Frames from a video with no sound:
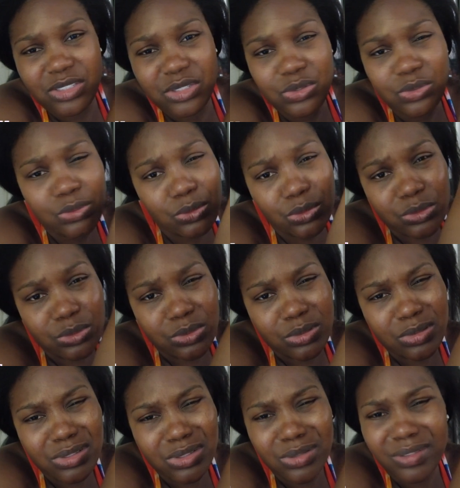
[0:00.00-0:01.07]
two
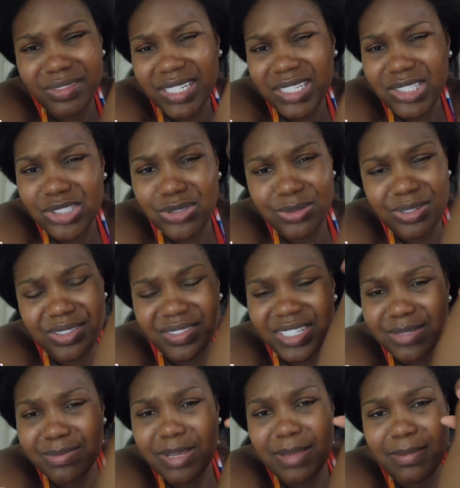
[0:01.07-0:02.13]
of each, 3 of
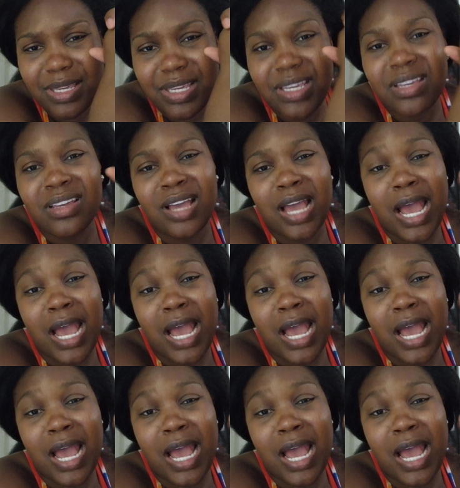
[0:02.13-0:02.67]
each maybe.